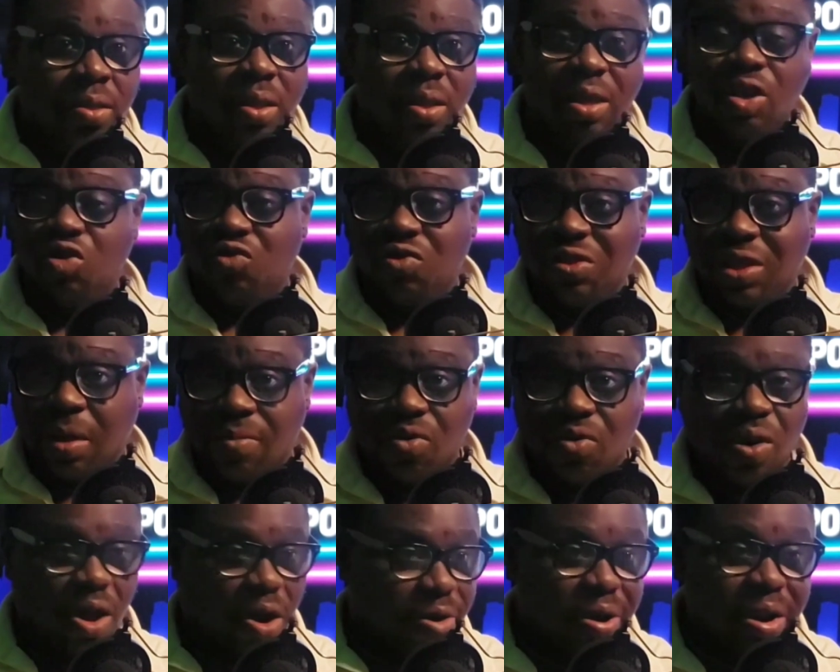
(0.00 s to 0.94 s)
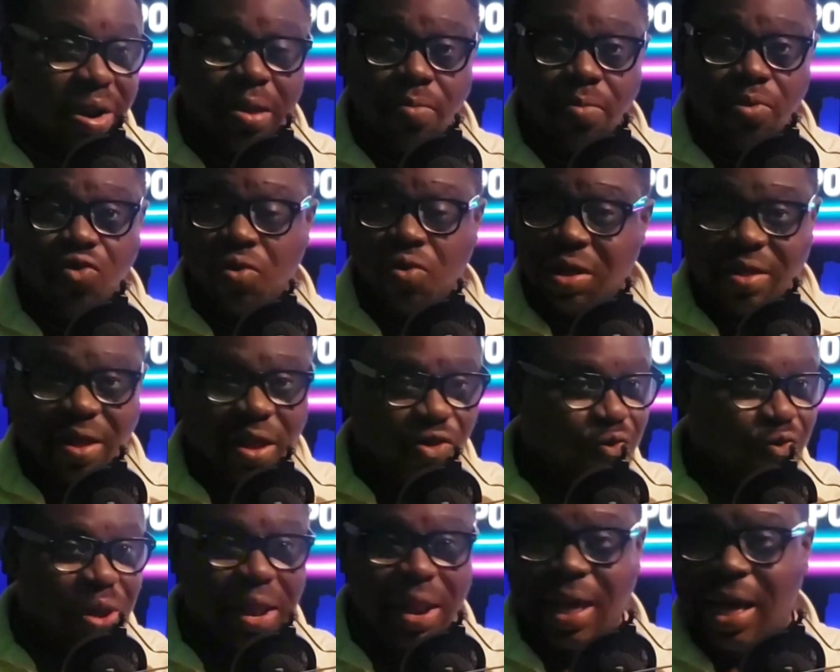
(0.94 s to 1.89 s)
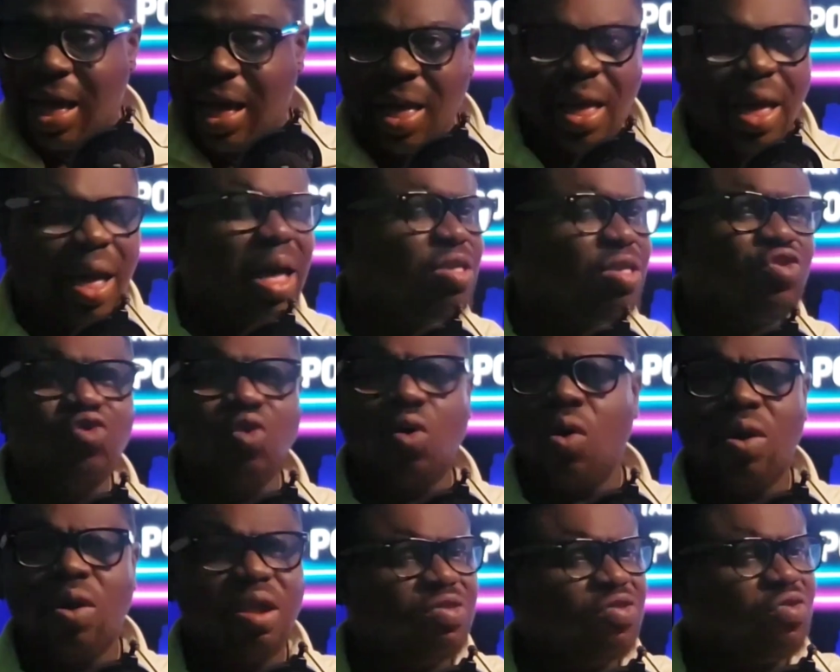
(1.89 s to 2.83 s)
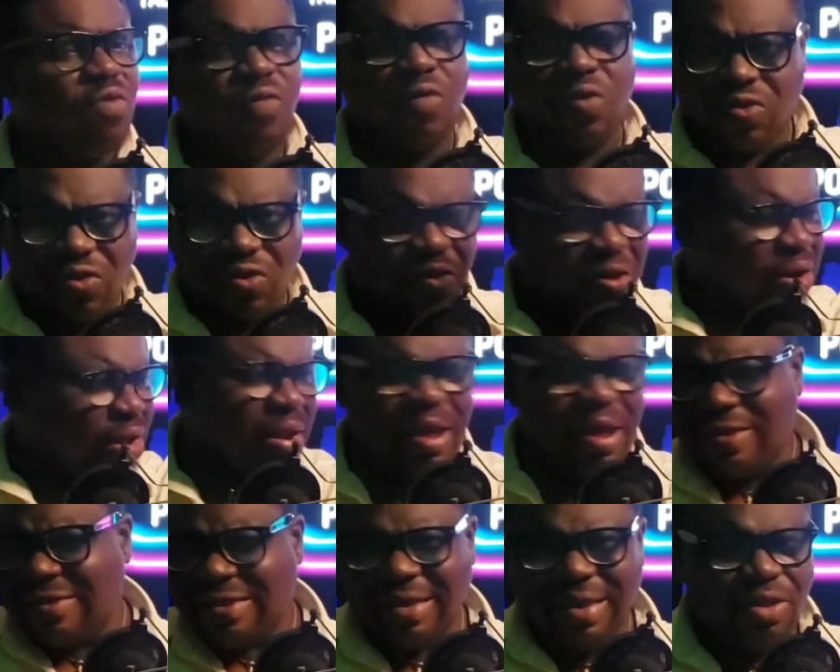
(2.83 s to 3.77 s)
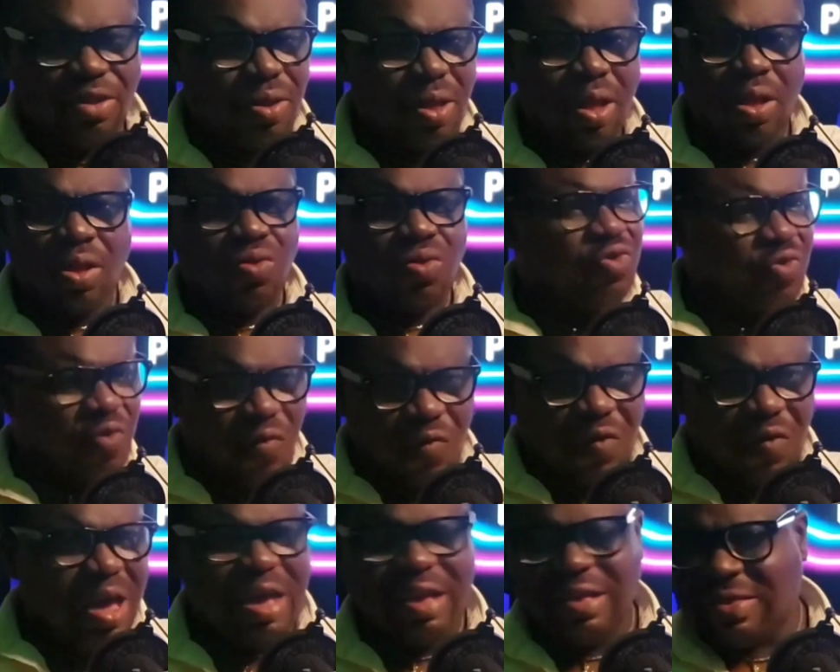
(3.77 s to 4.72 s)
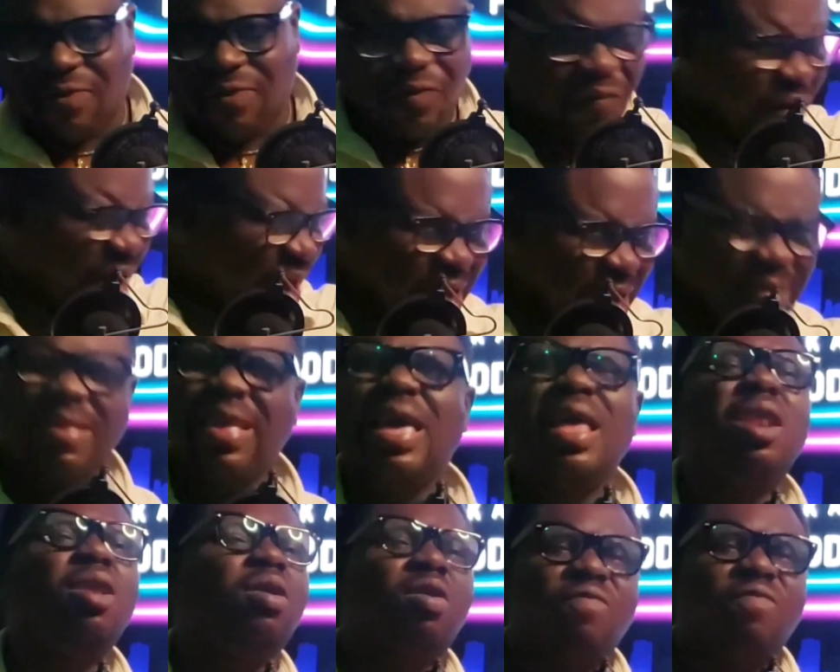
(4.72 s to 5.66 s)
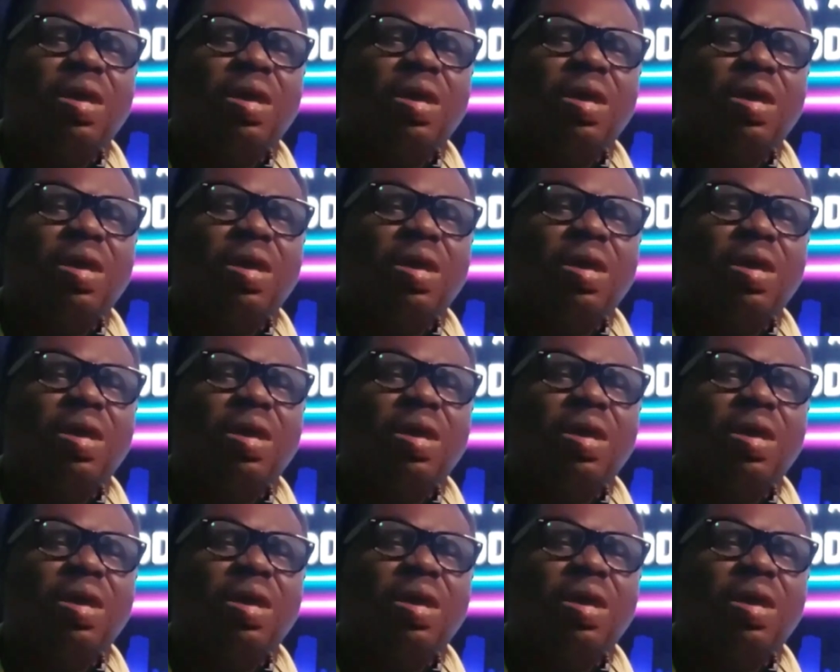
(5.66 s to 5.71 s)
Idris Abdul Karim, Tony Tatwila, and so on and so forth. Sonny Neji, Two-Face, Face, a lot of